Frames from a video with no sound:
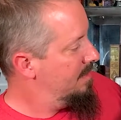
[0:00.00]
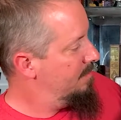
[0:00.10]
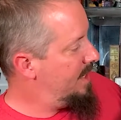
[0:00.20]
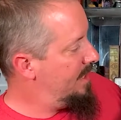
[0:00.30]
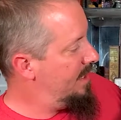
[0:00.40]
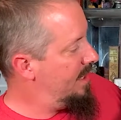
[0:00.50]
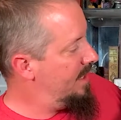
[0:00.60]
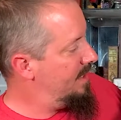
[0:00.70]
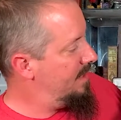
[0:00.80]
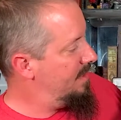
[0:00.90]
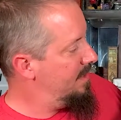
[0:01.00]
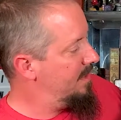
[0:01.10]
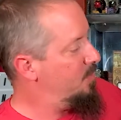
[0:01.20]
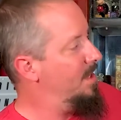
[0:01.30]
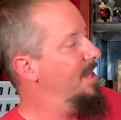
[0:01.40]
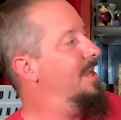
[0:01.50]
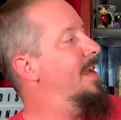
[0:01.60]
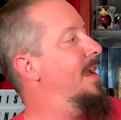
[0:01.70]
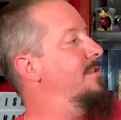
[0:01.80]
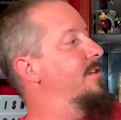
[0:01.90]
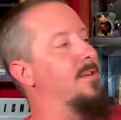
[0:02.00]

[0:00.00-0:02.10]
By the end, that's what he got.